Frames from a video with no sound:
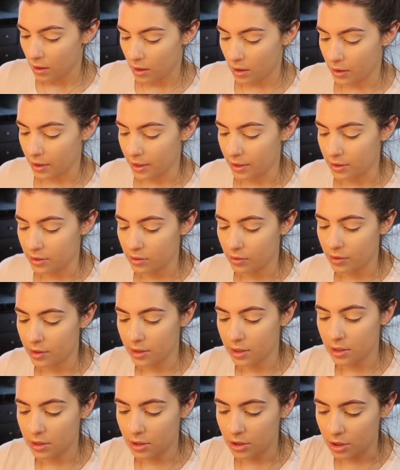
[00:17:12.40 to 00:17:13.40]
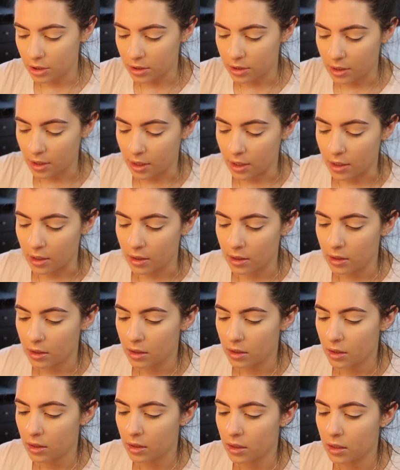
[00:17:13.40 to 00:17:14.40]
Okay, so this is just the
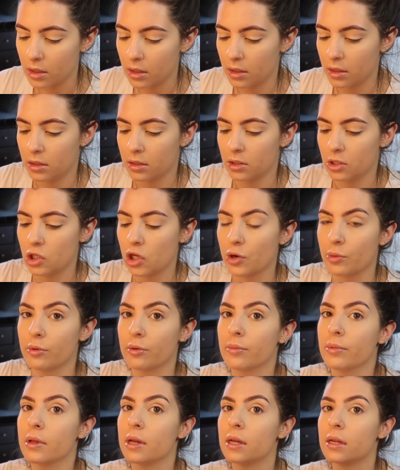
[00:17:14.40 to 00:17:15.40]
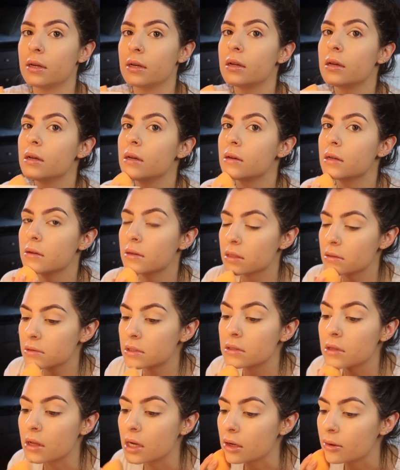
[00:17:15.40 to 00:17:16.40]
Dermablend
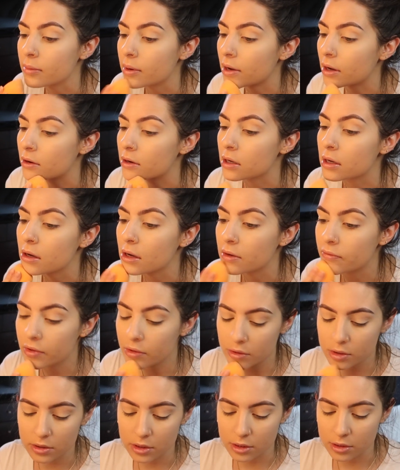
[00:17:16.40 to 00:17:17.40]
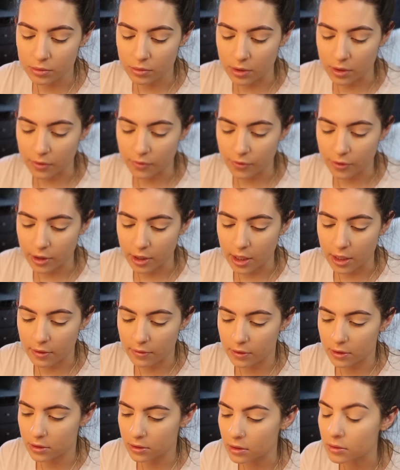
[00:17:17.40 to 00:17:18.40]
setting powder. I've used this one
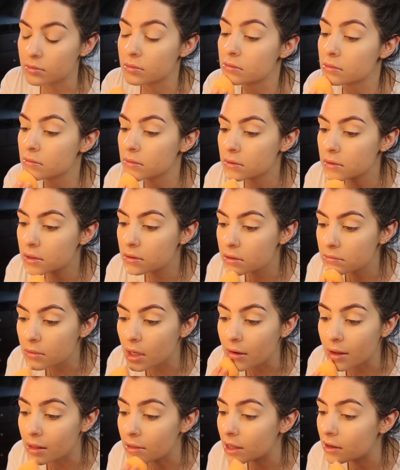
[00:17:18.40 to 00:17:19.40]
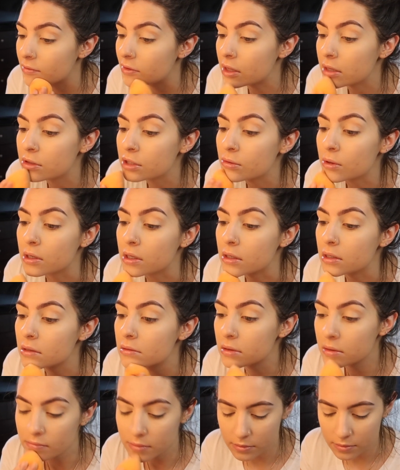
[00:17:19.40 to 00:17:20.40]
forever, so I love this one.